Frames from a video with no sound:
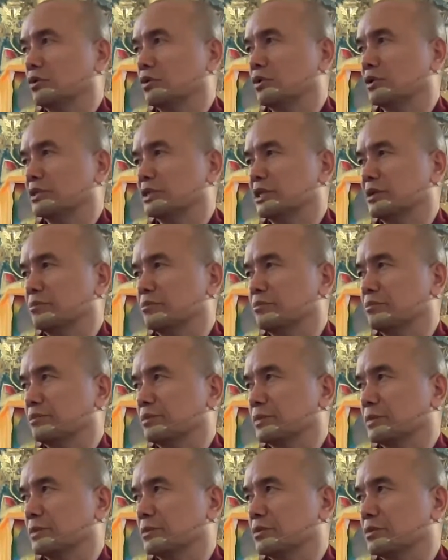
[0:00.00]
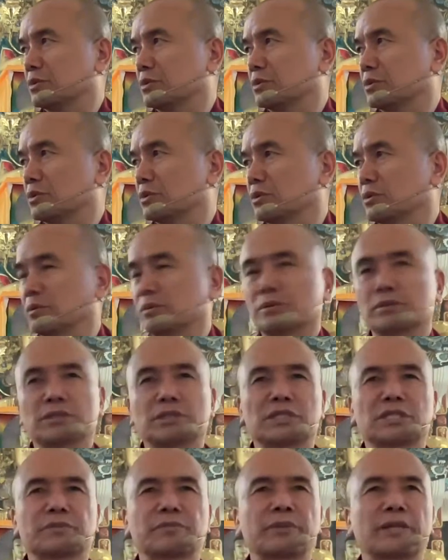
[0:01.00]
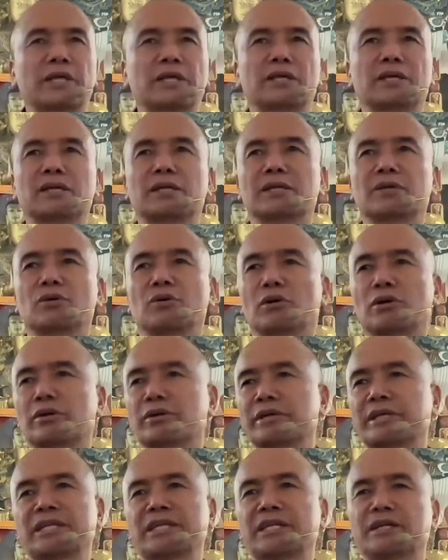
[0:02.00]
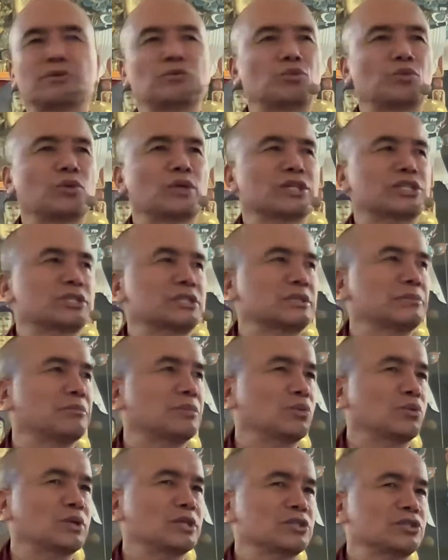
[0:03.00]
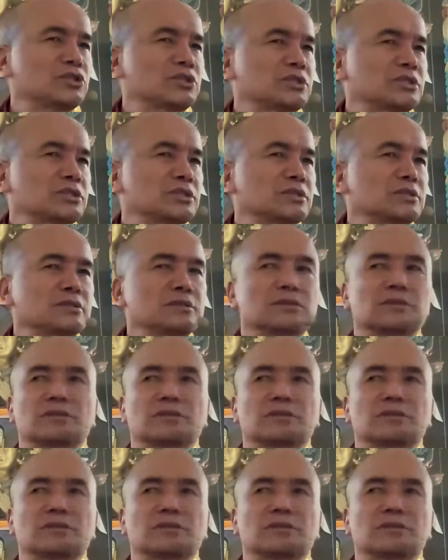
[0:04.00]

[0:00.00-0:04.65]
Button display or any watch, simple watch.